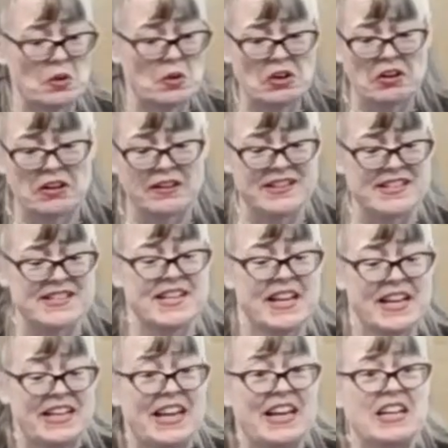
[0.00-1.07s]
work, this
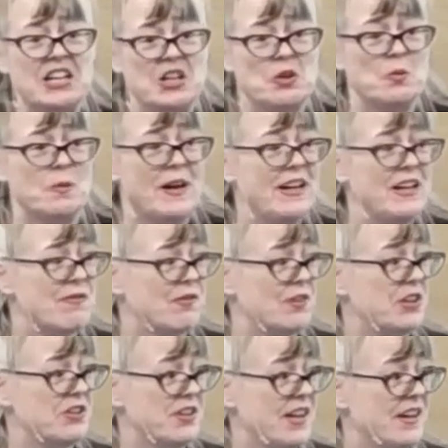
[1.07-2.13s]
getting you ready for
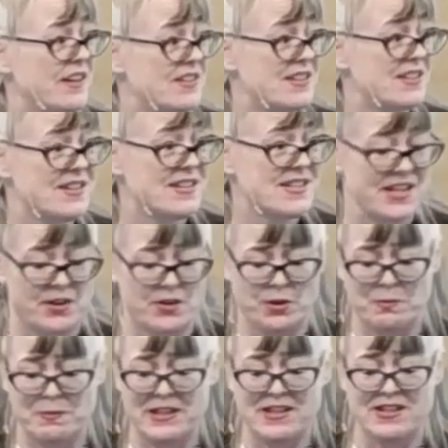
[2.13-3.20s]
your next
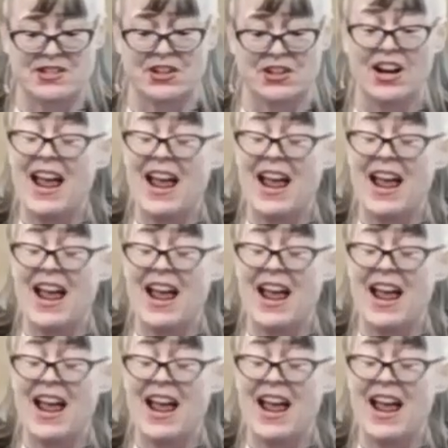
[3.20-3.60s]
settled minister.